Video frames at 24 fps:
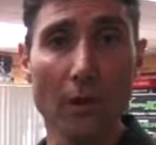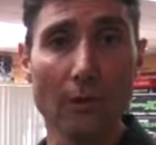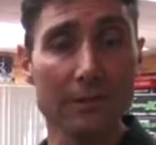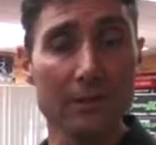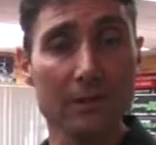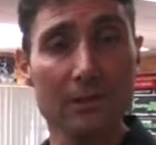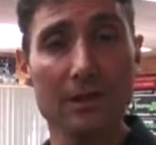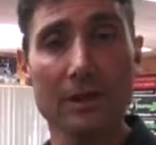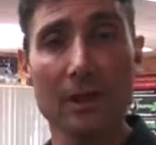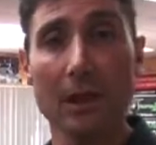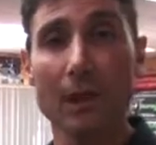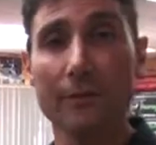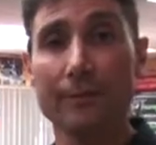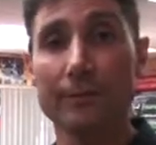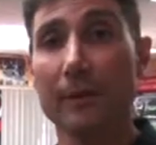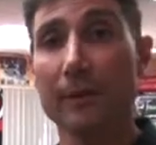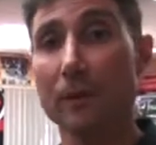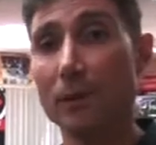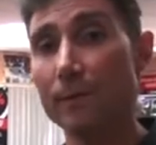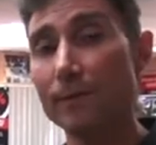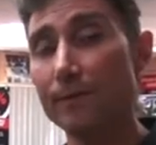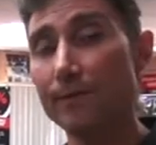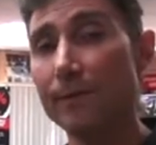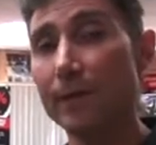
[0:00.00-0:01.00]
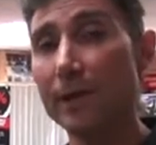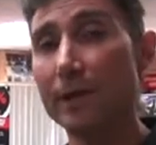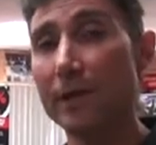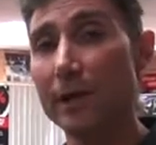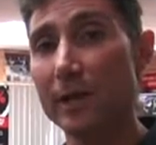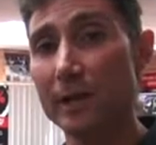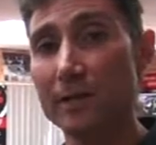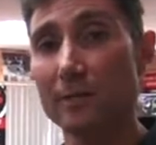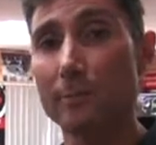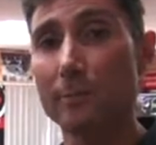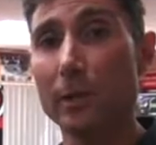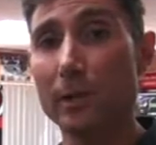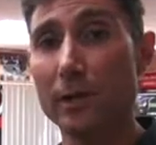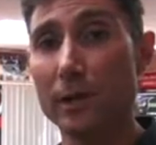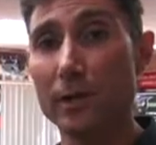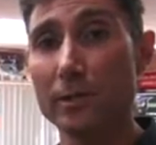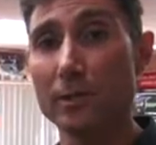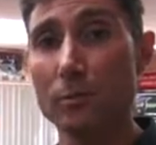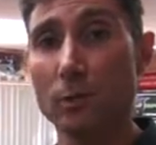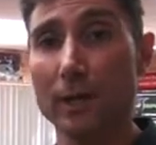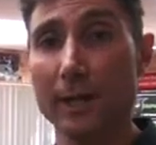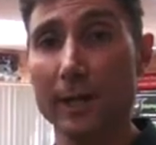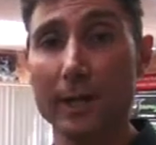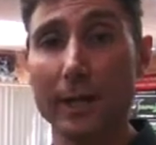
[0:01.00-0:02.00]
The staff here are very
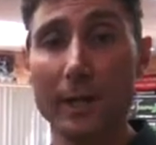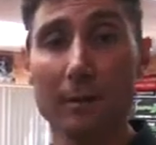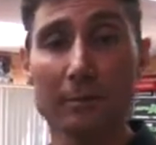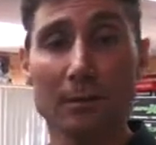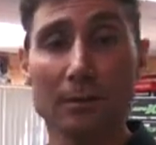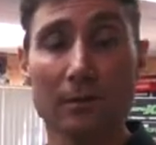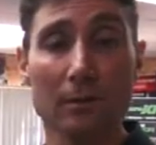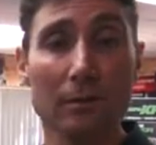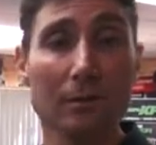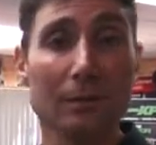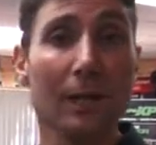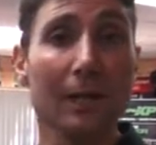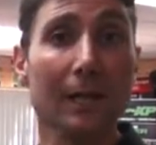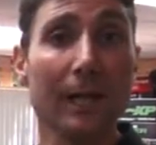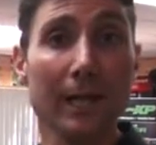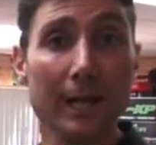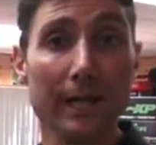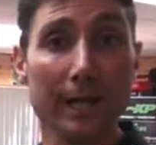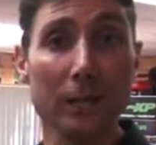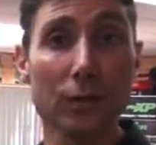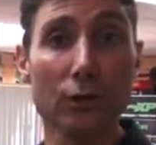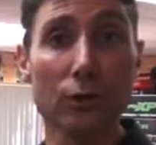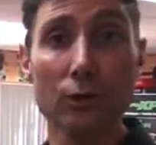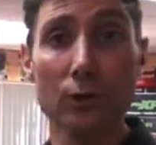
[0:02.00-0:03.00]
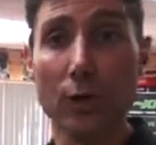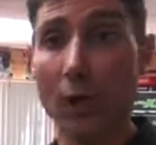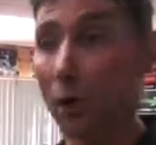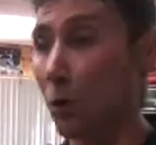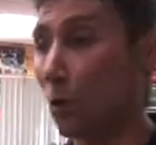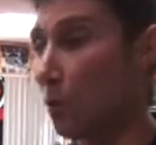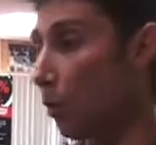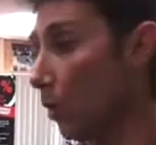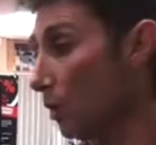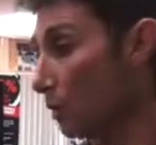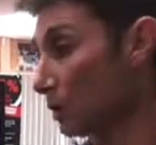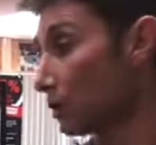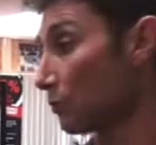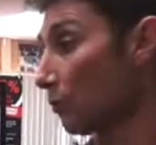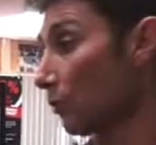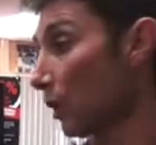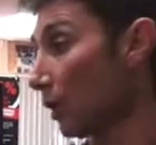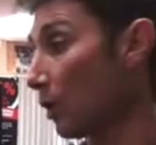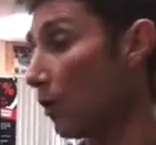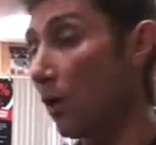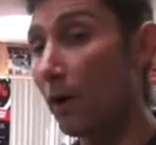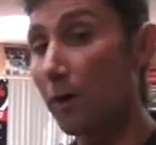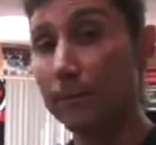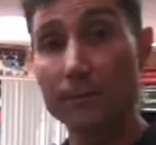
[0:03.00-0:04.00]
experienced when it comes to letting you know what's
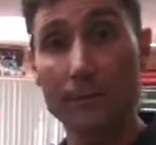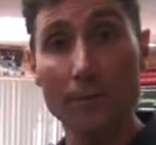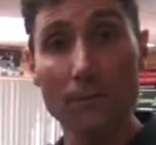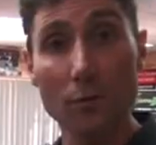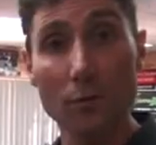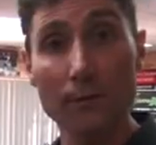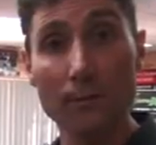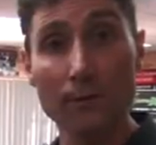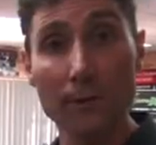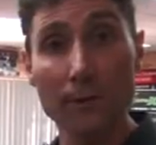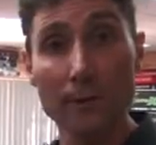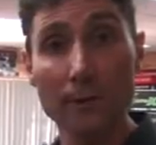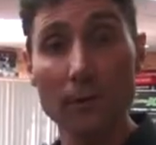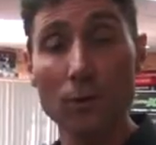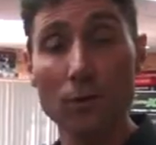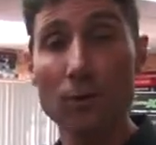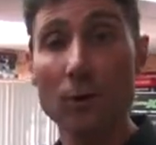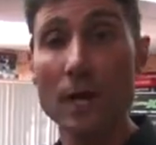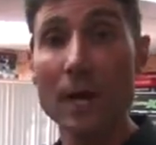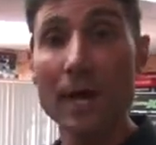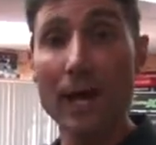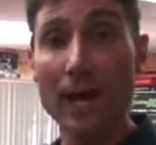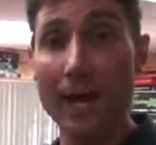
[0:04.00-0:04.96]
required for your vehicle